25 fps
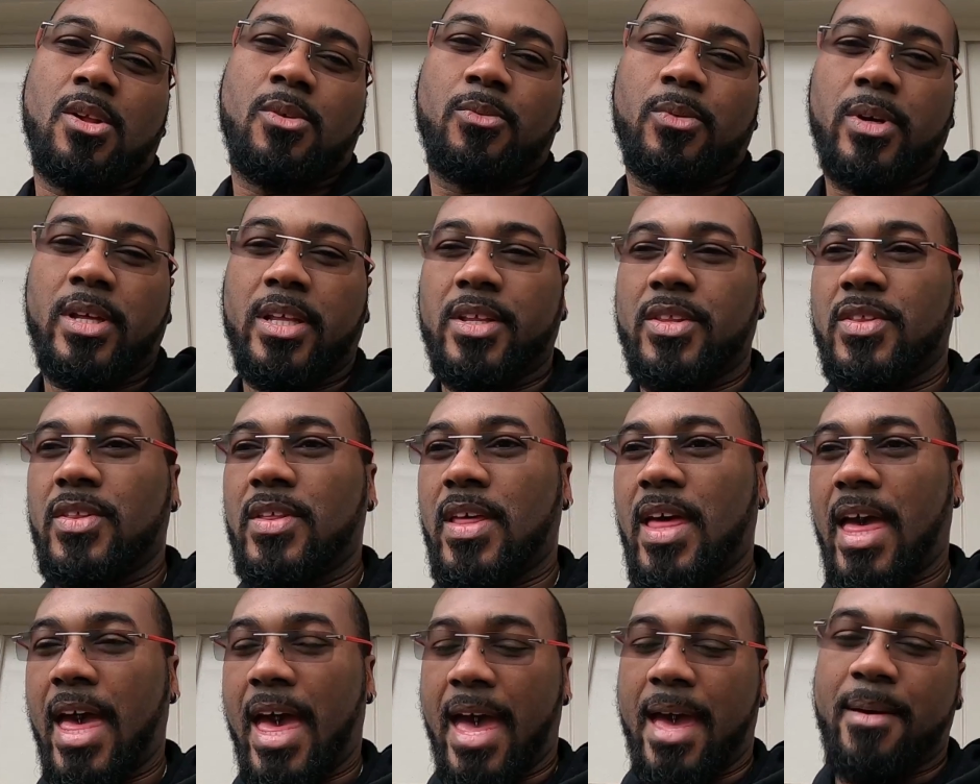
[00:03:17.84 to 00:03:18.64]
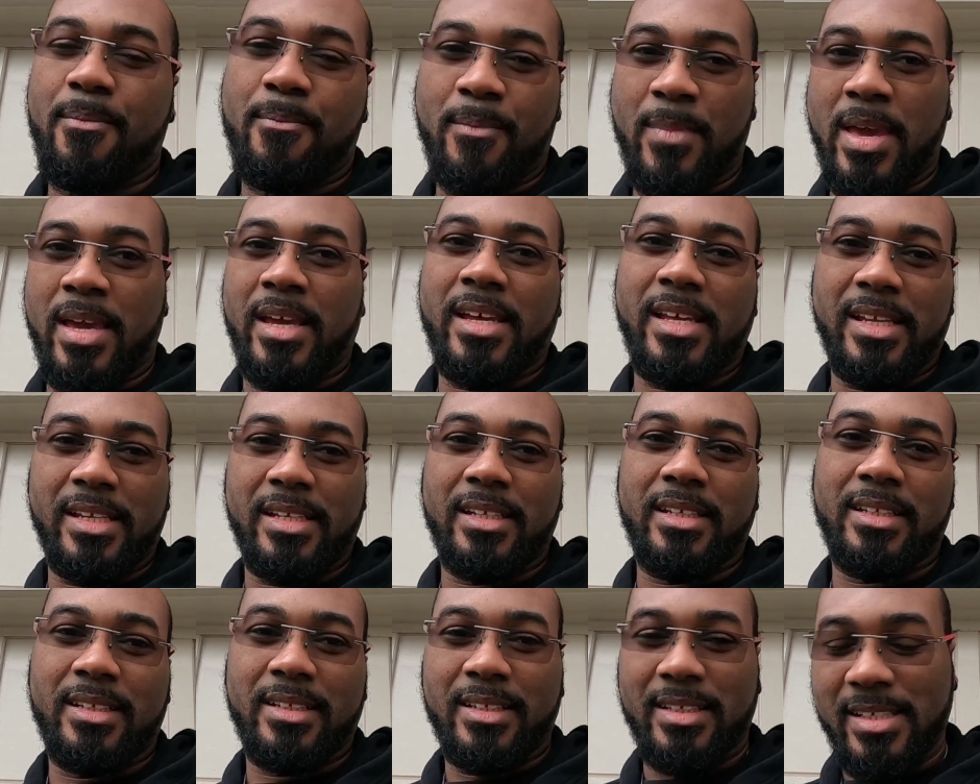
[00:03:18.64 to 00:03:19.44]
with
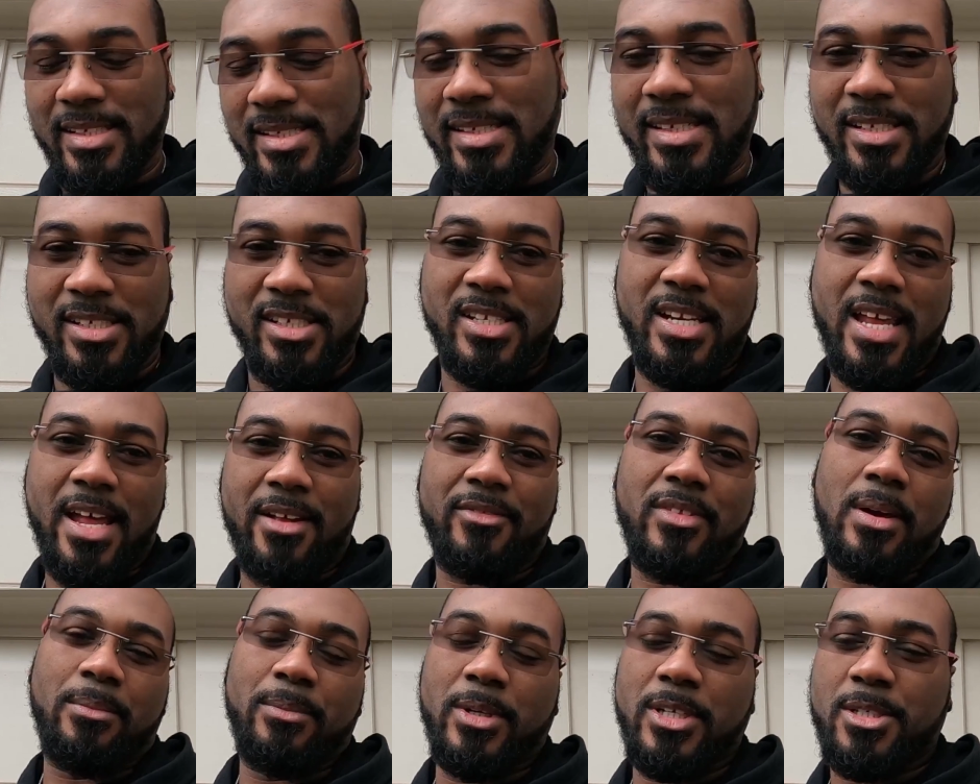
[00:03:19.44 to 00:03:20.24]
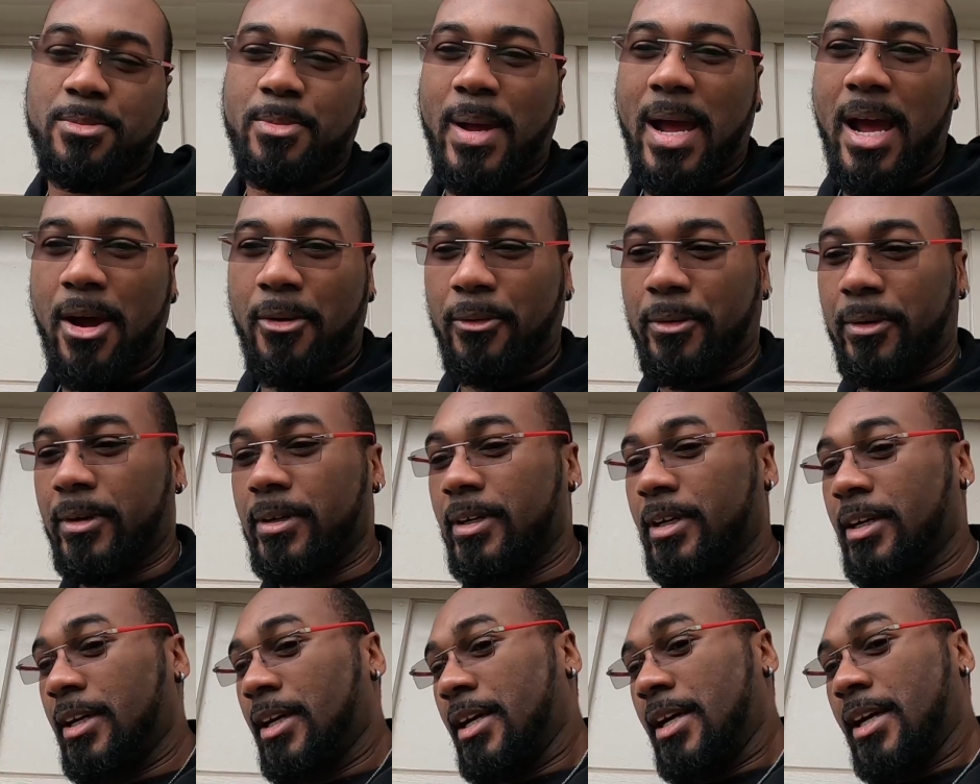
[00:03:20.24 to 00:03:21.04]
making this engine have that much
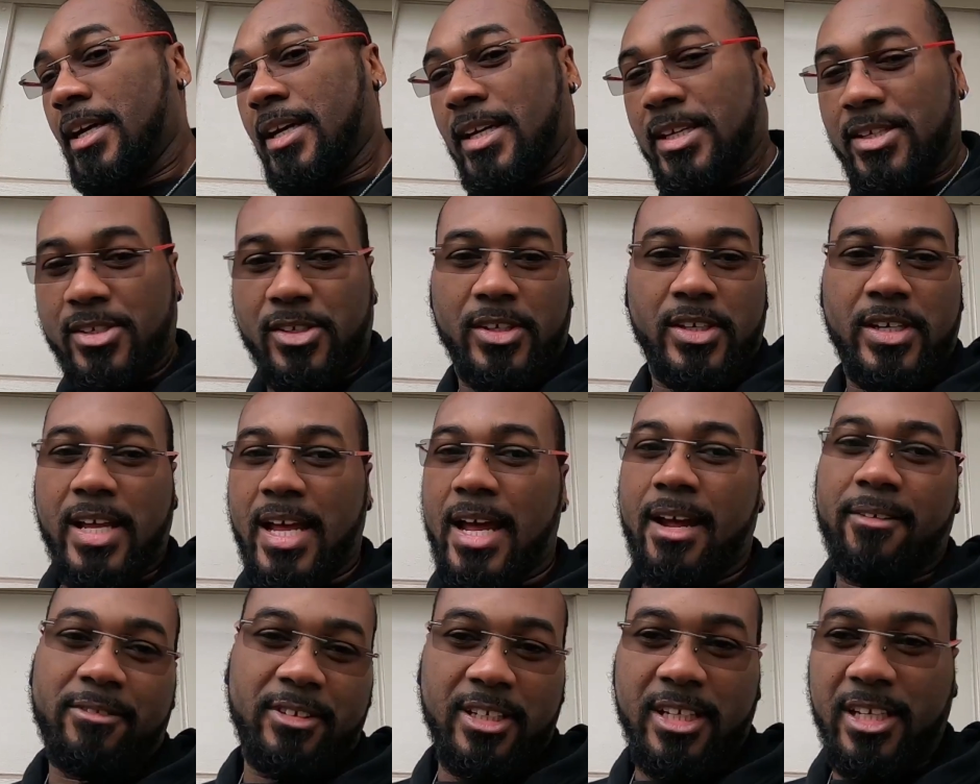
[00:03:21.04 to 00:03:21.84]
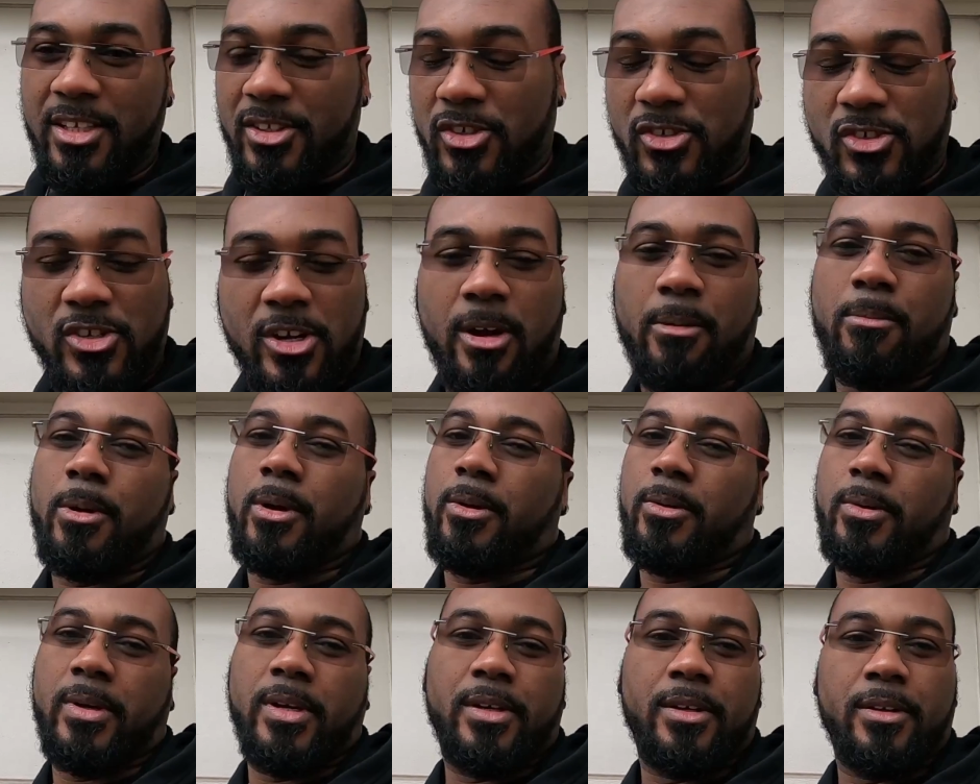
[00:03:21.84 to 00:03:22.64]
power, because you're going to have to either
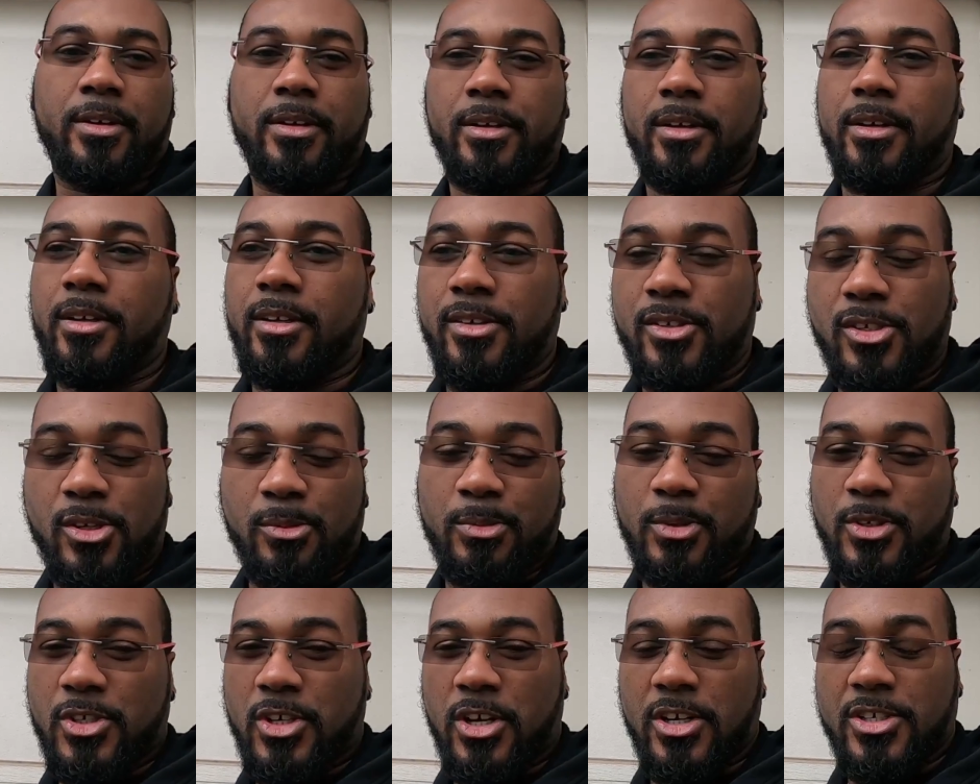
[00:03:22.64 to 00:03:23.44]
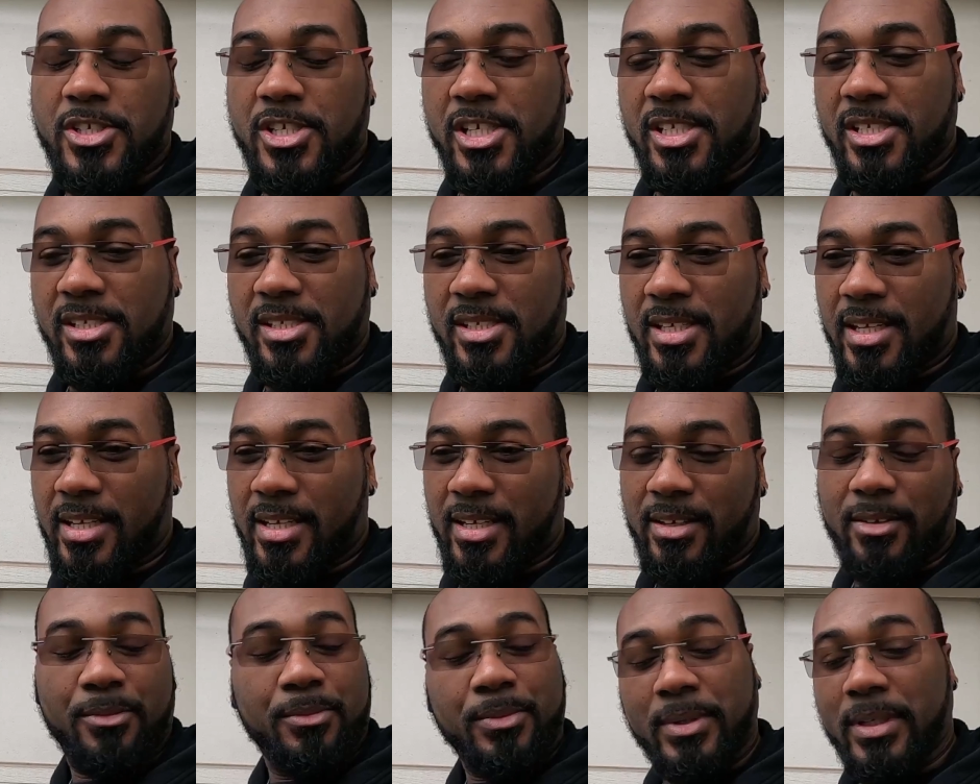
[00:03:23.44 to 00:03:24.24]
turbo it or supercharge it
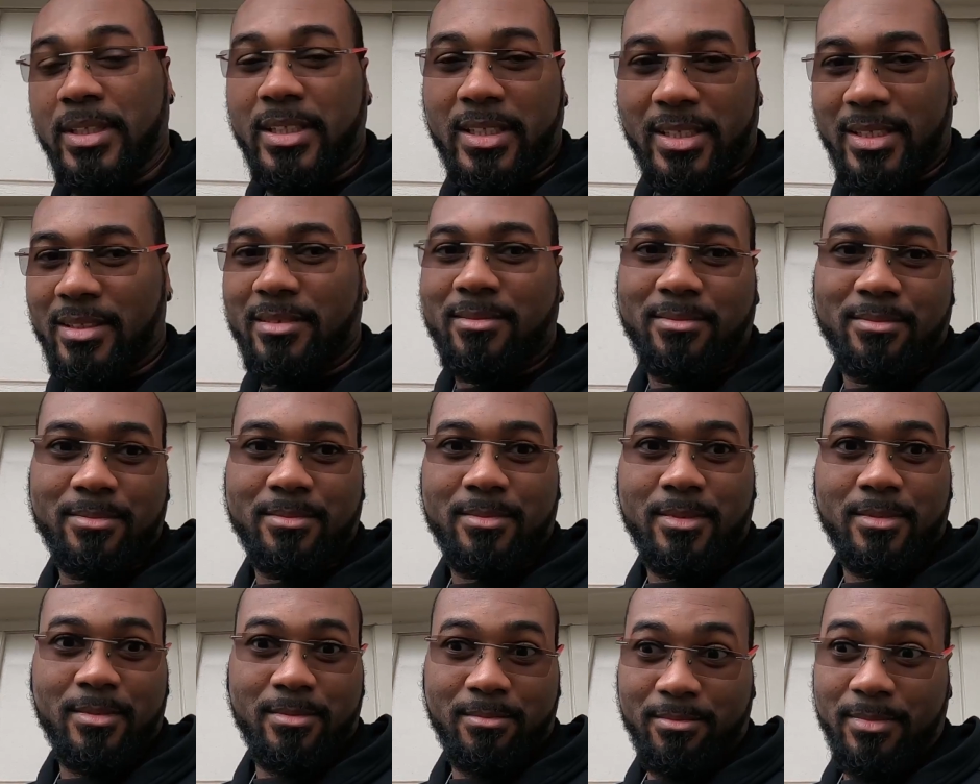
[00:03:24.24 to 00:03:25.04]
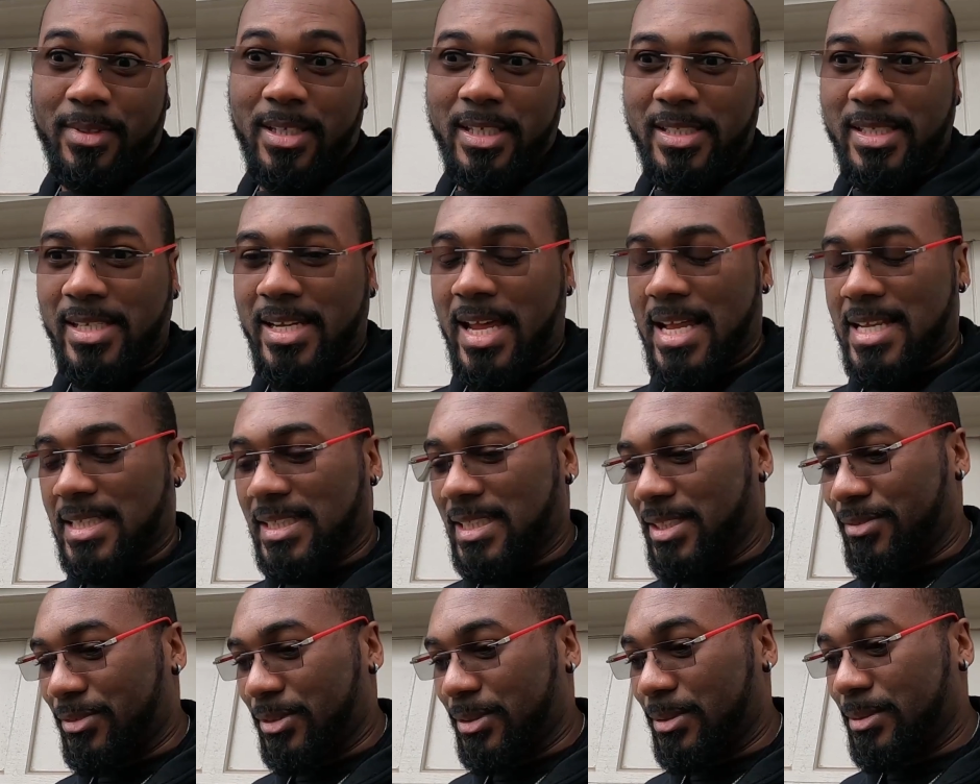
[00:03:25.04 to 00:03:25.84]
to really get to that
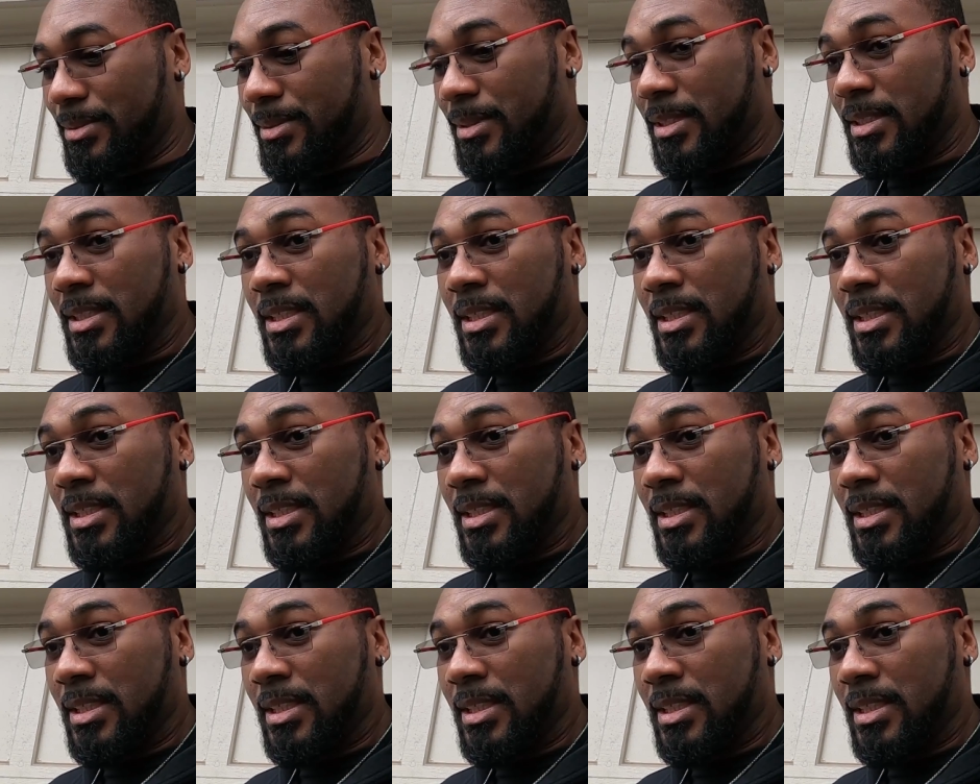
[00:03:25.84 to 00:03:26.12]
level.